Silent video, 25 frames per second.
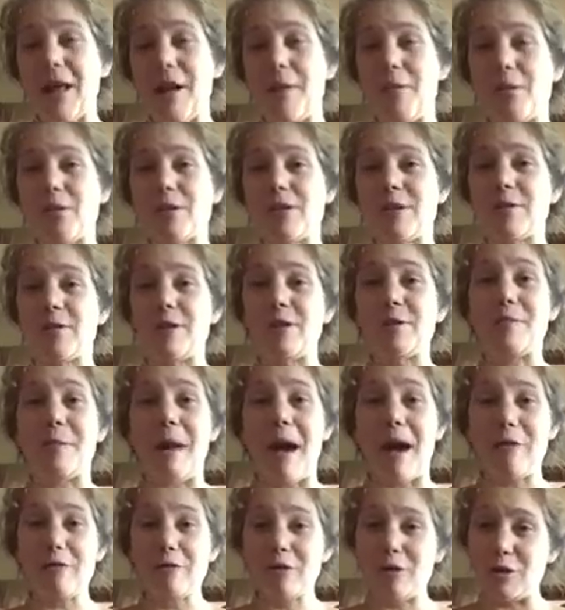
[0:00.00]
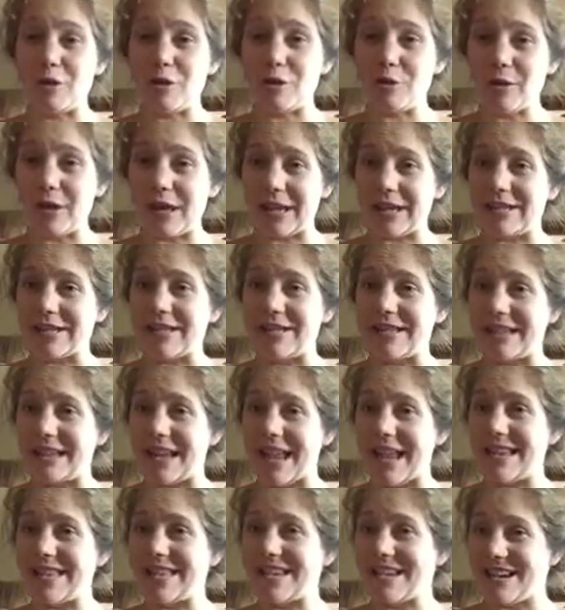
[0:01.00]
lot more stuff with his mouth, too, like sticking
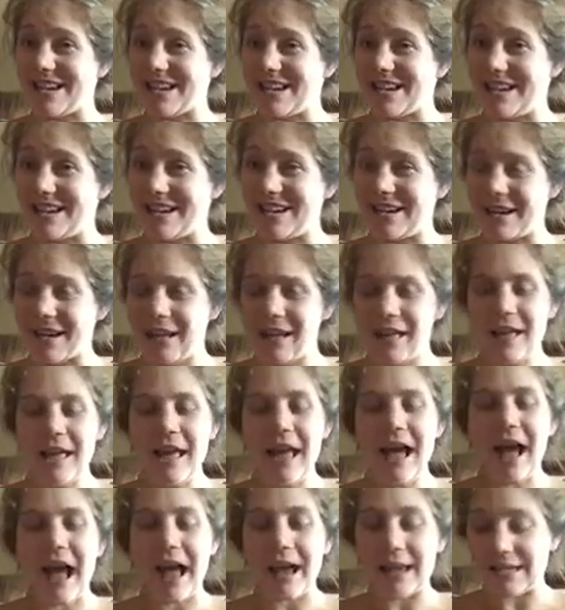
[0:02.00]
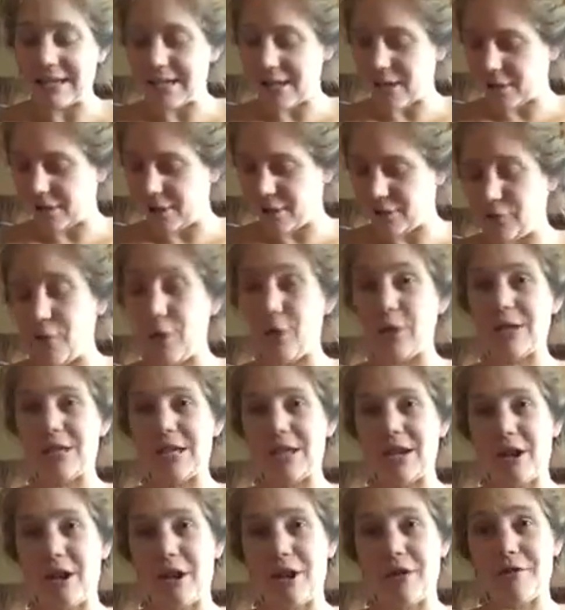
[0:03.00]
out his tongue. I can tell he's
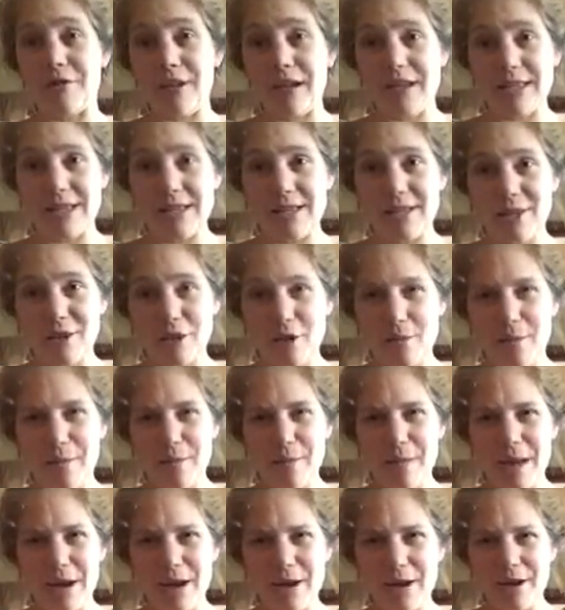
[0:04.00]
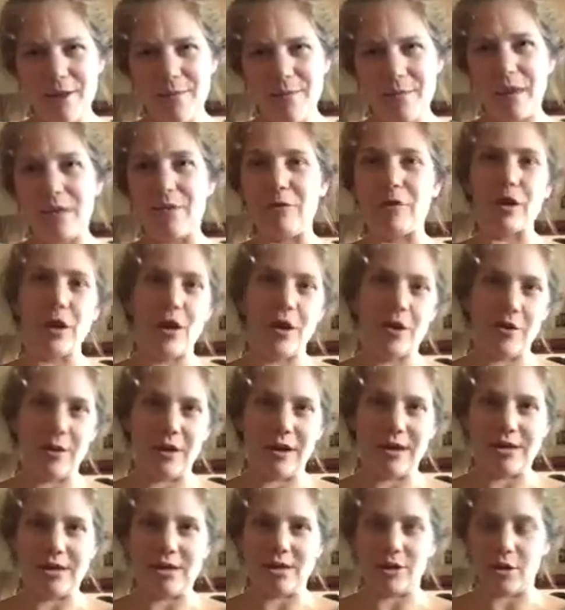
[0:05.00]
focusing on our faces a little bit better, even though
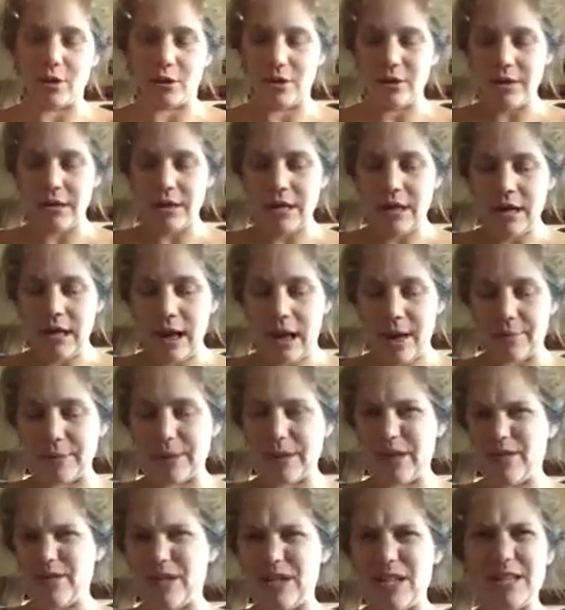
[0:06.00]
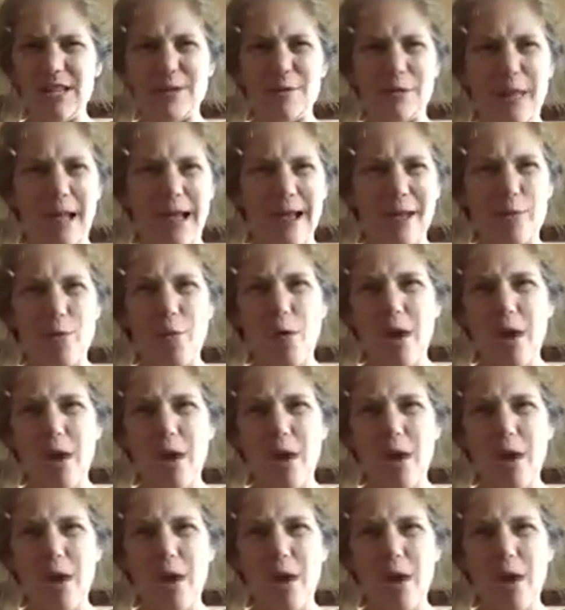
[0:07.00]
he still, I believe, sees in black and